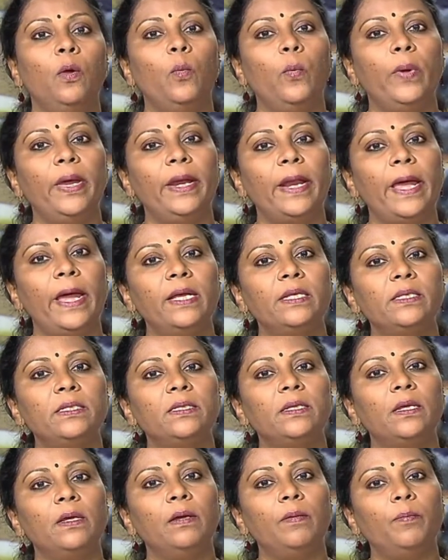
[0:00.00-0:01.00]
whereas
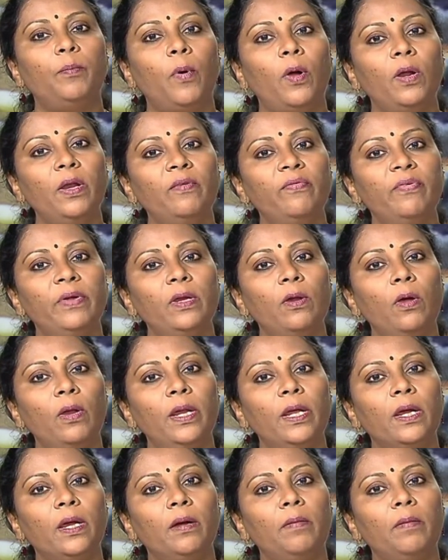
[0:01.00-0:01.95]
polyphenolic